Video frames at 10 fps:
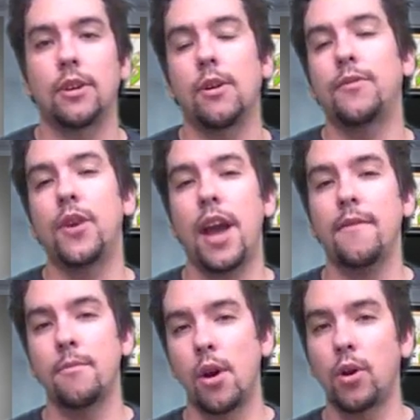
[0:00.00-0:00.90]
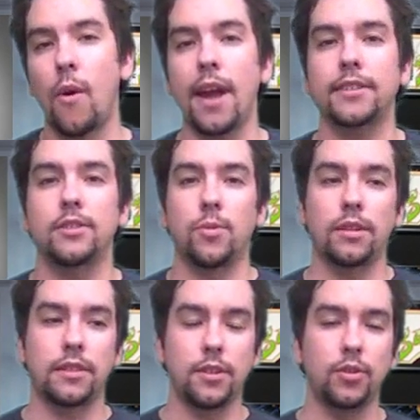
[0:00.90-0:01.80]
so if you have a Moto X as
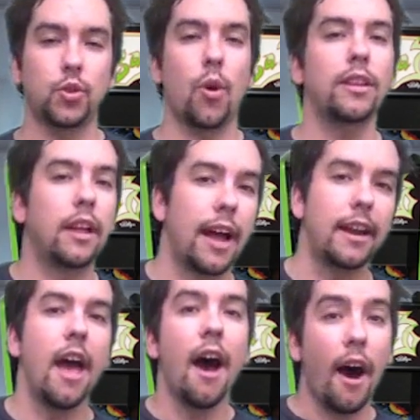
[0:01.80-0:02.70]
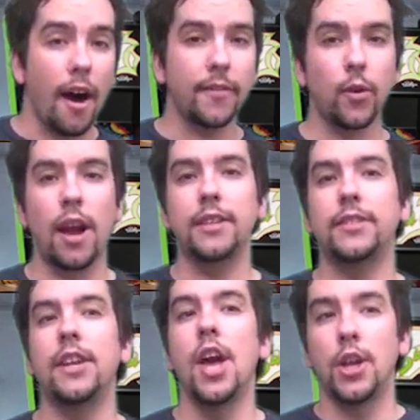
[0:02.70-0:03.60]
well as the new Droid line on
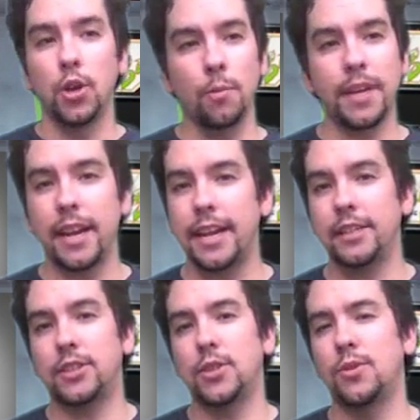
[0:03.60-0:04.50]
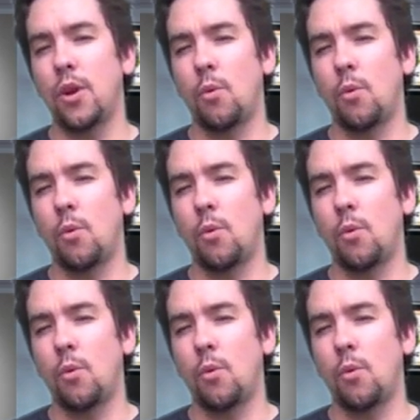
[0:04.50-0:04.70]
Verizon, you'll be getting it soon.